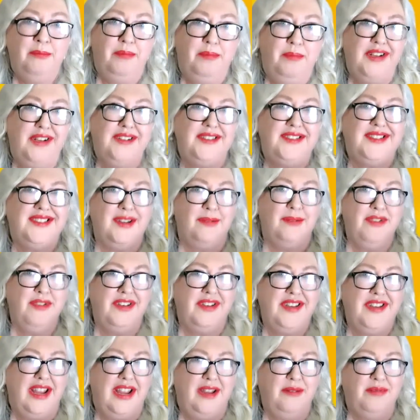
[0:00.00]
but some of
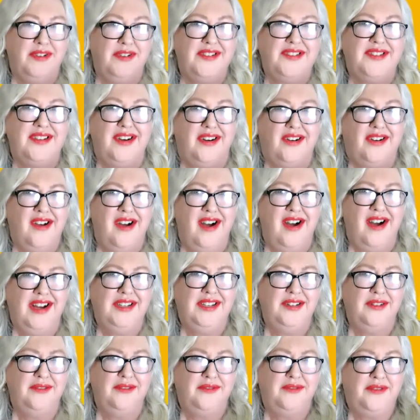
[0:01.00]
the neighbors are
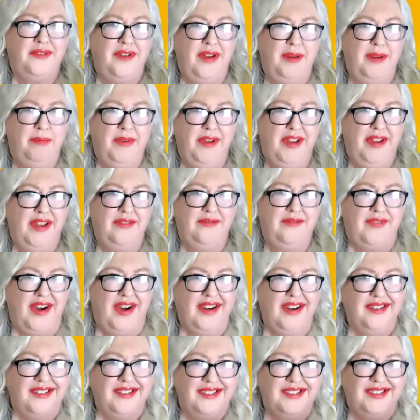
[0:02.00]
kind of creepy and
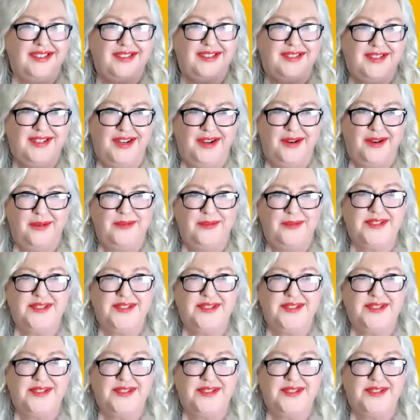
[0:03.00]
violent too.